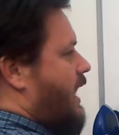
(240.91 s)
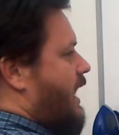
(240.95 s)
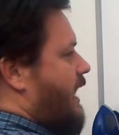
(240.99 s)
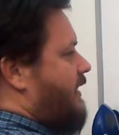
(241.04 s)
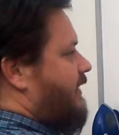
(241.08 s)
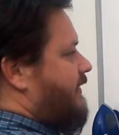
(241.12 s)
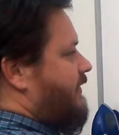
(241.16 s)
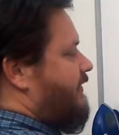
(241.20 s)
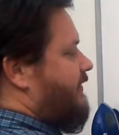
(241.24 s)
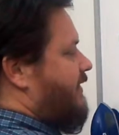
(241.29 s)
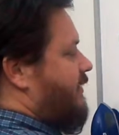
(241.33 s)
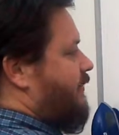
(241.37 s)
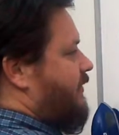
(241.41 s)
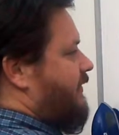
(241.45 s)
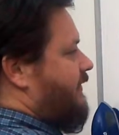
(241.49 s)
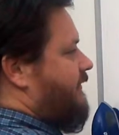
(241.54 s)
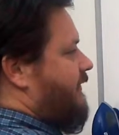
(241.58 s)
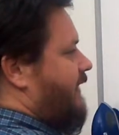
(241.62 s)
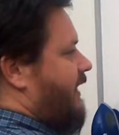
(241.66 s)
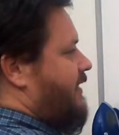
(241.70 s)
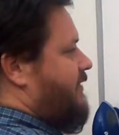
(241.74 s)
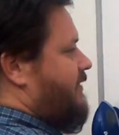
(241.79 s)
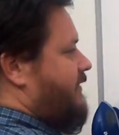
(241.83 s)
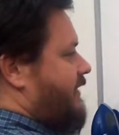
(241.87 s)
Let's
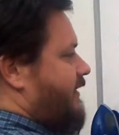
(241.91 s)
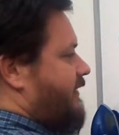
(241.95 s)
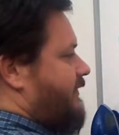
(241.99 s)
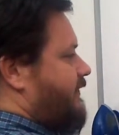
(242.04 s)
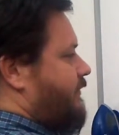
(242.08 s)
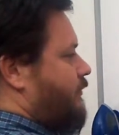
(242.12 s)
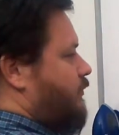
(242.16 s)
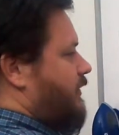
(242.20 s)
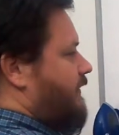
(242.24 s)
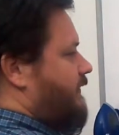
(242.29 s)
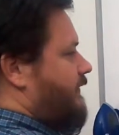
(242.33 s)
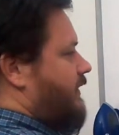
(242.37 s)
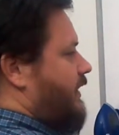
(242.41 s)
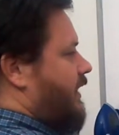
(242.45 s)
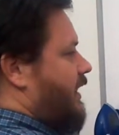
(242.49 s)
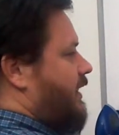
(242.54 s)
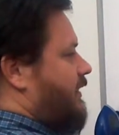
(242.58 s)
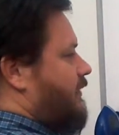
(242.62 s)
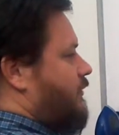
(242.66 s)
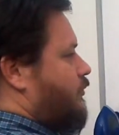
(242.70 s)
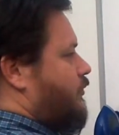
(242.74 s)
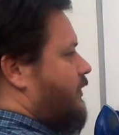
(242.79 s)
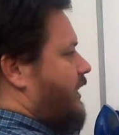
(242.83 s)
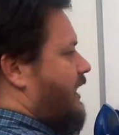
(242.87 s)
simplify this. We've
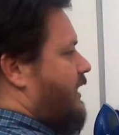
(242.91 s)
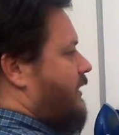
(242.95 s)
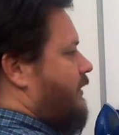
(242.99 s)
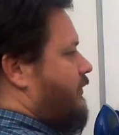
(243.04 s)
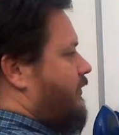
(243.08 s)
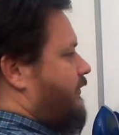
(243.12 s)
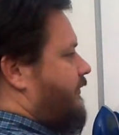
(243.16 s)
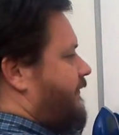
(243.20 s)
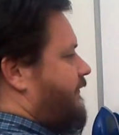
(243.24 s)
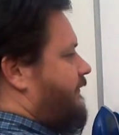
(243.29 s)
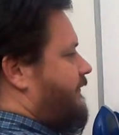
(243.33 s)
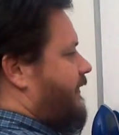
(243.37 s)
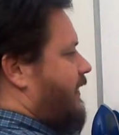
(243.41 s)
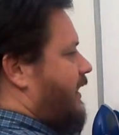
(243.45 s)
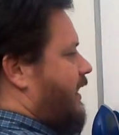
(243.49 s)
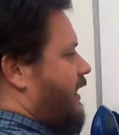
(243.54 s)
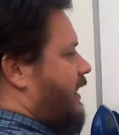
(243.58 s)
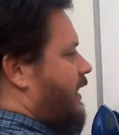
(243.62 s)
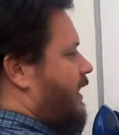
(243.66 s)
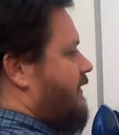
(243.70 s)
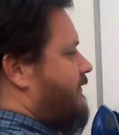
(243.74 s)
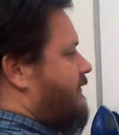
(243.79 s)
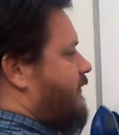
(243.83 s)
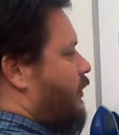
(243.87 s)
got radical
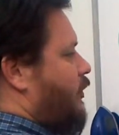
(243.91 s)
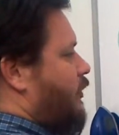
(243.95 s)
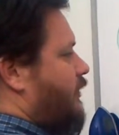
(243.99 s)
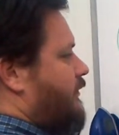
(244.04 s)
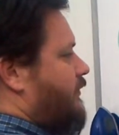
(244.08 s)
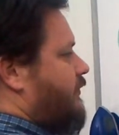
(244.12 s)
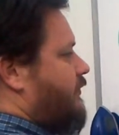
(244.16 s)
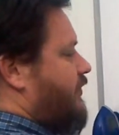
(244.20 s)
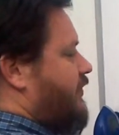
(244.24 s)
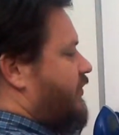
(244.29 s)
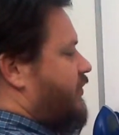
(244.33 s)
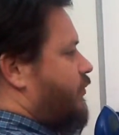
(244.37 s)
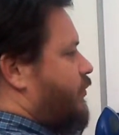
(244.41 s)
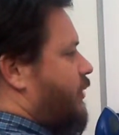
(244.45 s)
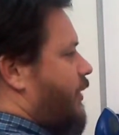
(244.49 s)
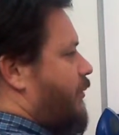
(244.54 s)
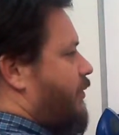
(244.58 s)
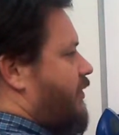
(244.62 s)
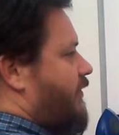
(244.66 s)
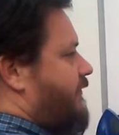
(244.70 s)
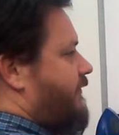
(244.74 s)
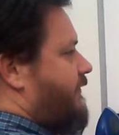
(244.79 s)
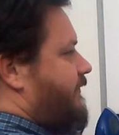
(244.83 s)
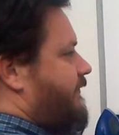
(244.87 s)
5 over the square
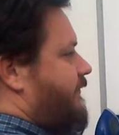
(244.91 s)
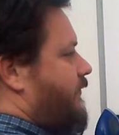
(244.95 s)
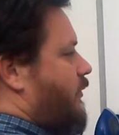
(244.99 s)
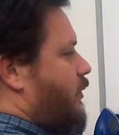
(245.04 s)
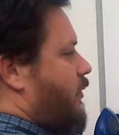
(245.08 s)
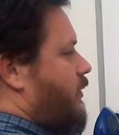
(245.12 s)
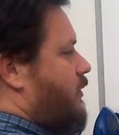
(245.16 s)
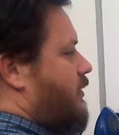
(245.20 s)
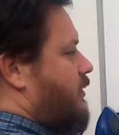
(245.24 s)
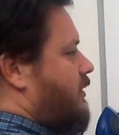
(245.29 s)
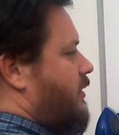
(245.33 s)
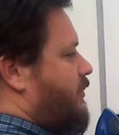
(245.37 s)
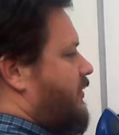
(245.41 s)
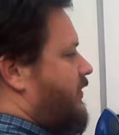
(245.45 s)
root of 4,